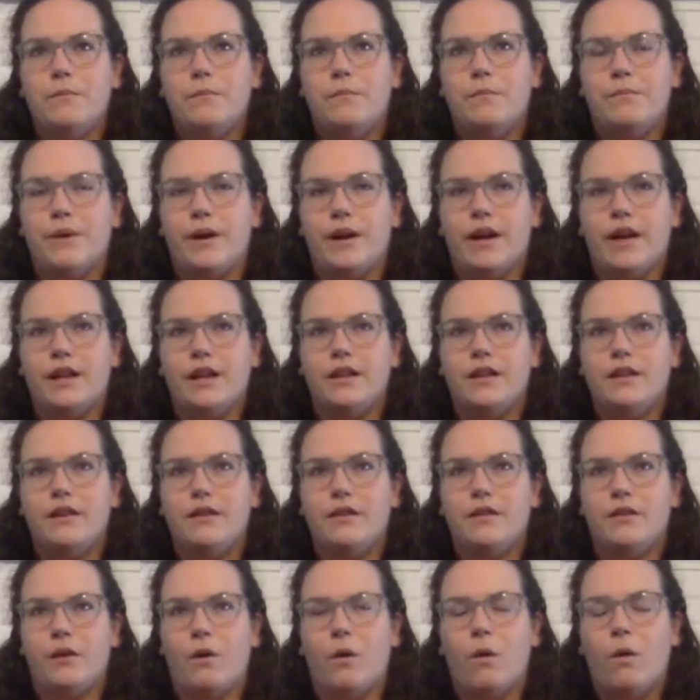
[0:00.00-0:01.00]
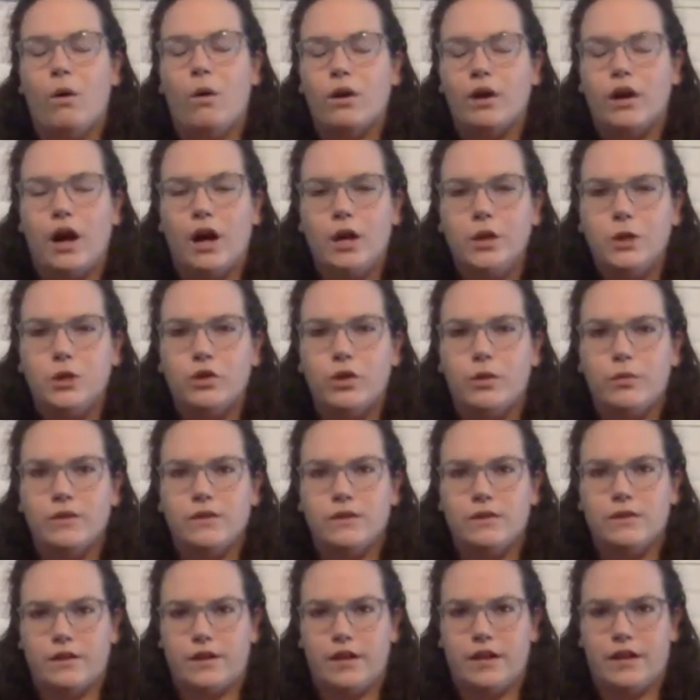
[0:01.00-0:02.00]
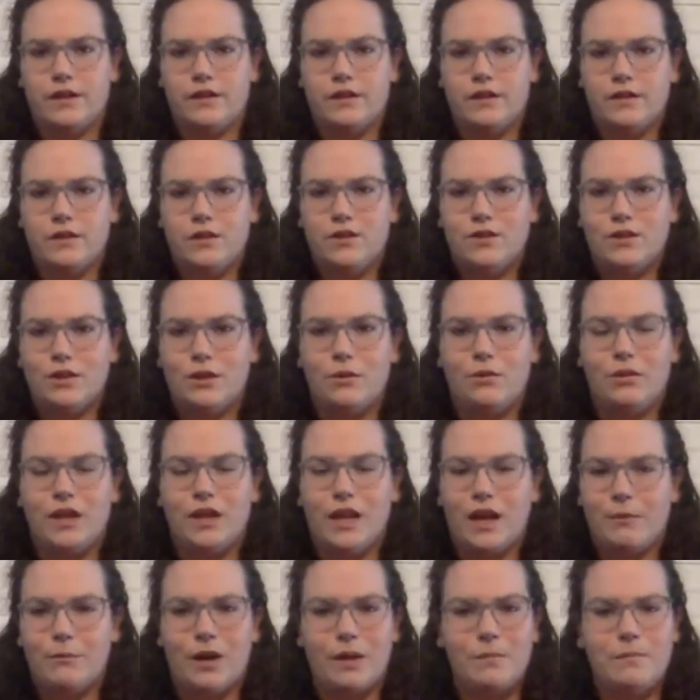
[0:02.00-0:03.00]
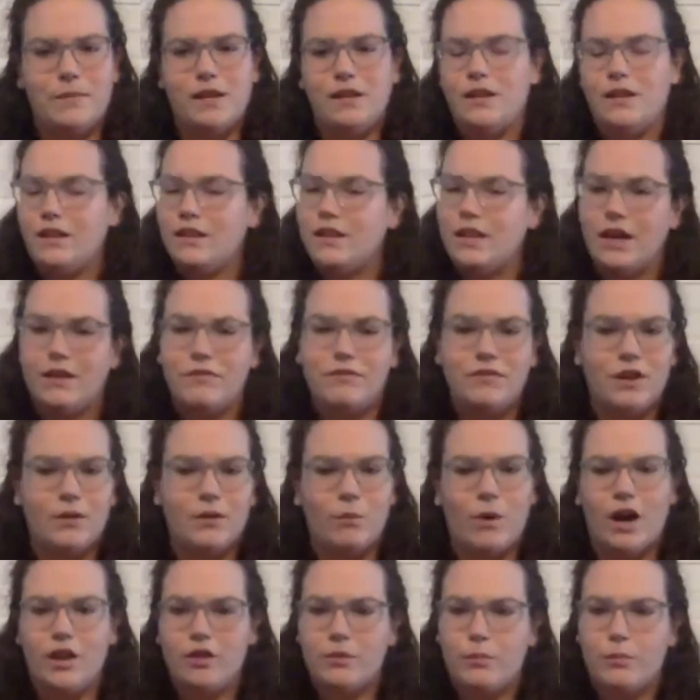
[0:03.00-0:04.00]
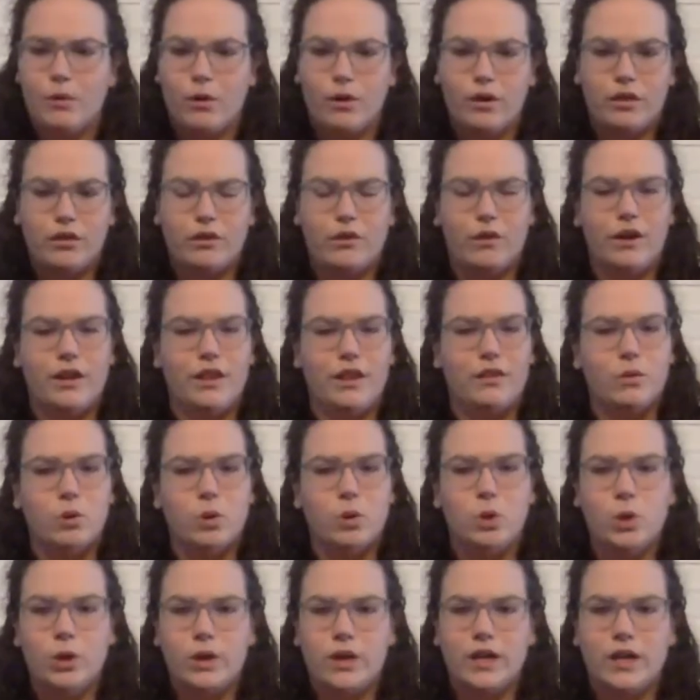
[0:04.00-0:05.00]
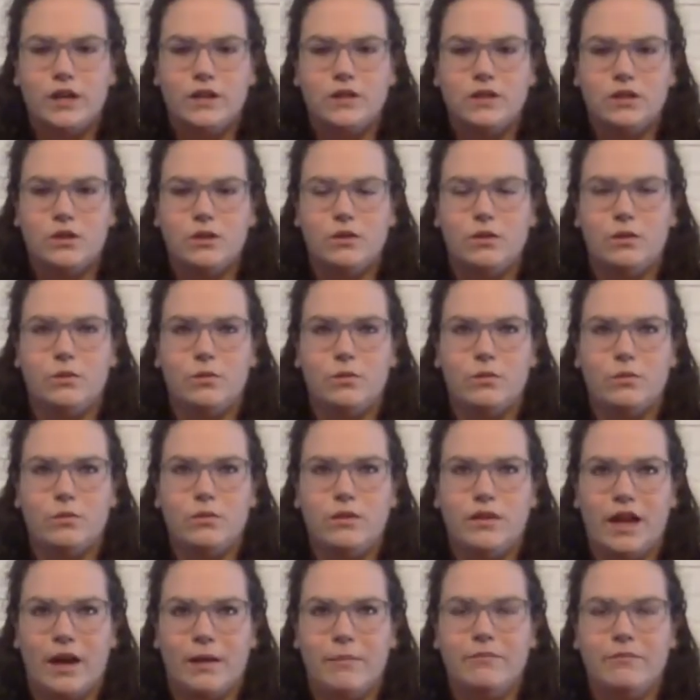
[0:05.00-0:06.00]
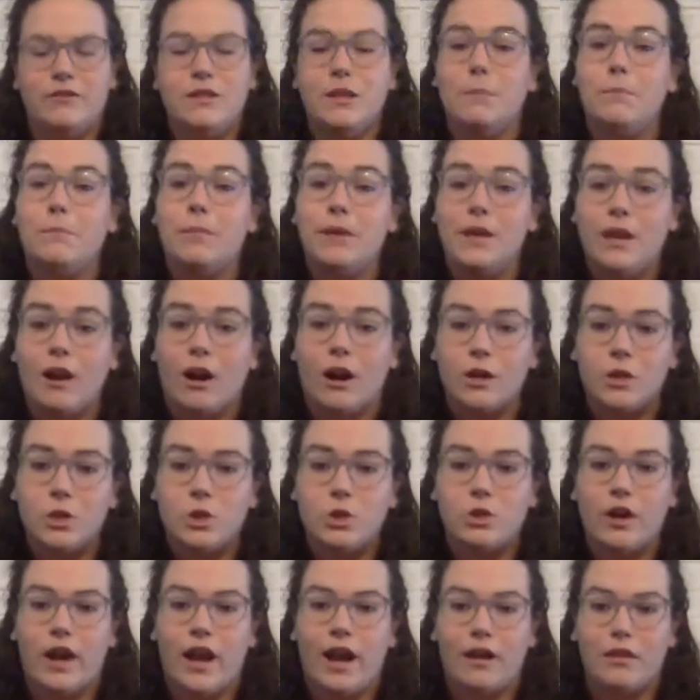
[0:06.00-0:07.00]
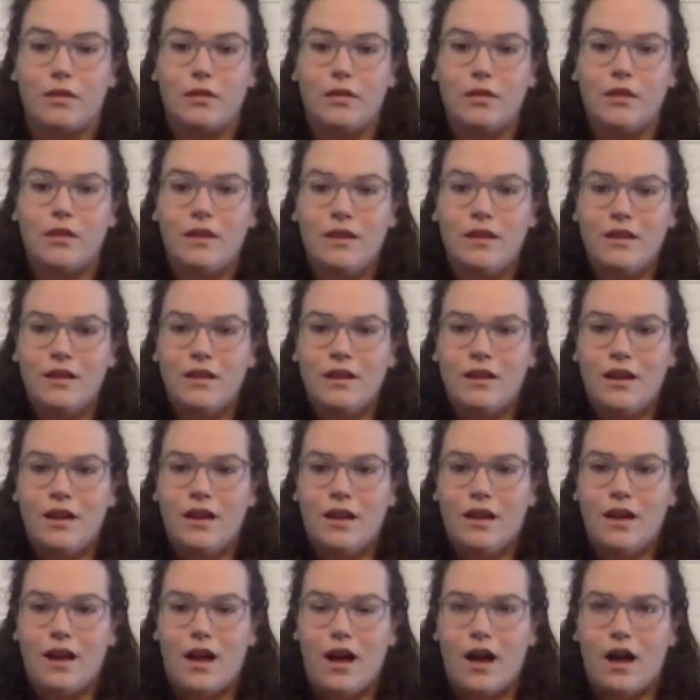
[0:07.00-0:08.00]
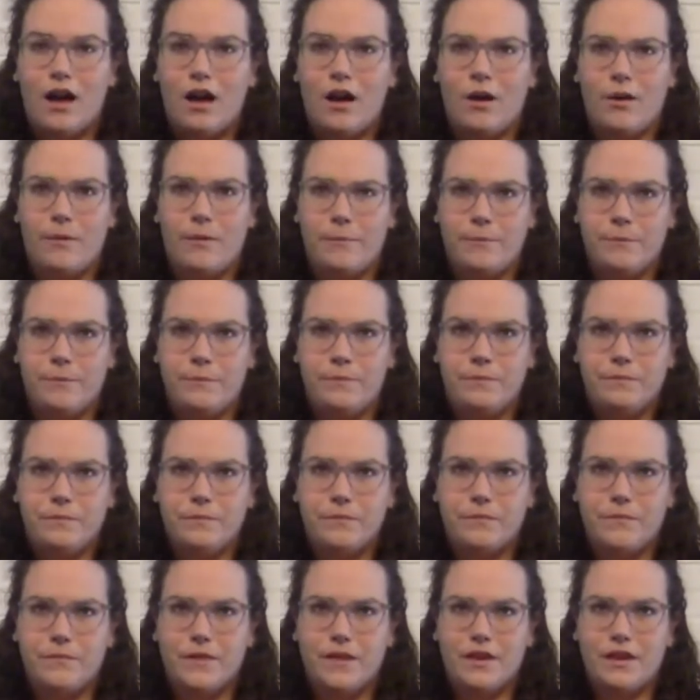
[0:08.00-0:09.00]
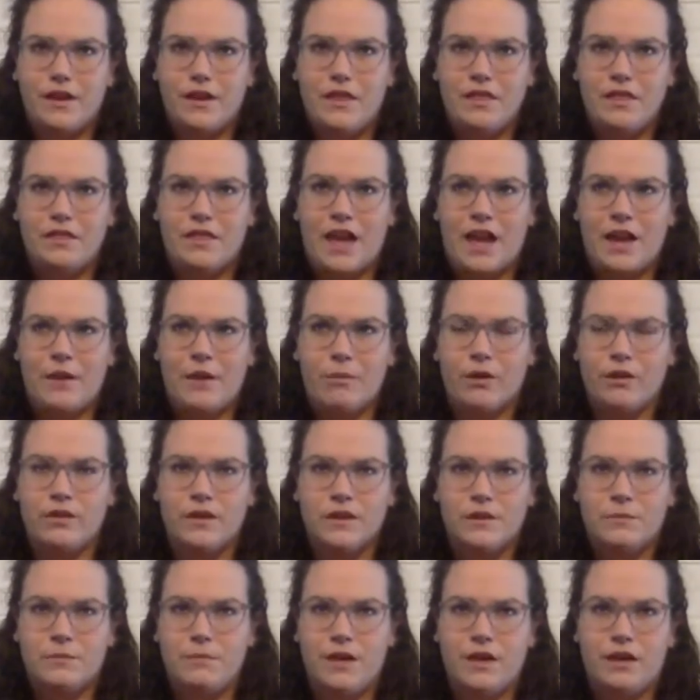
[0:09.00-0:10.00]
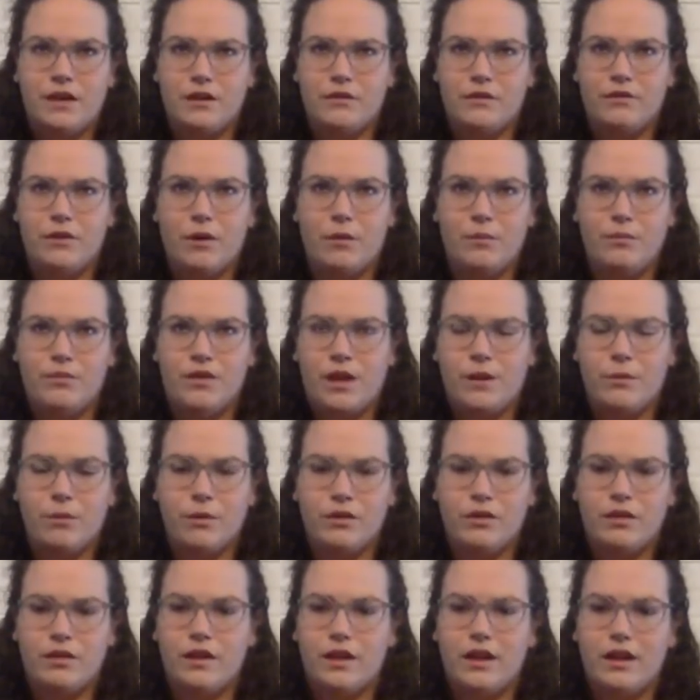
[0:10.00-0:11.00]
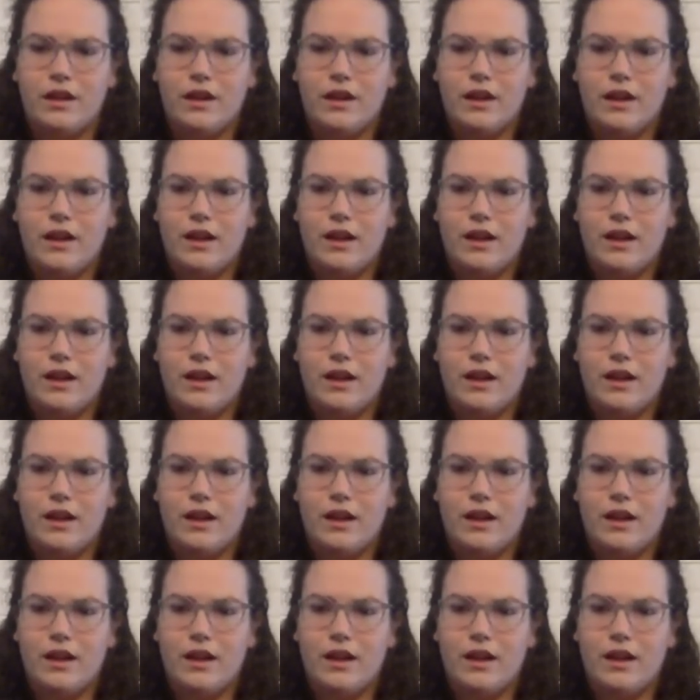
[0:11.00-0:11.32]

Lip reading: but the whole country was looking to the NYPD, the FDNY, the Port Authority. They were looking to them to be our strength. Um, they were this beacon of hope. They were the,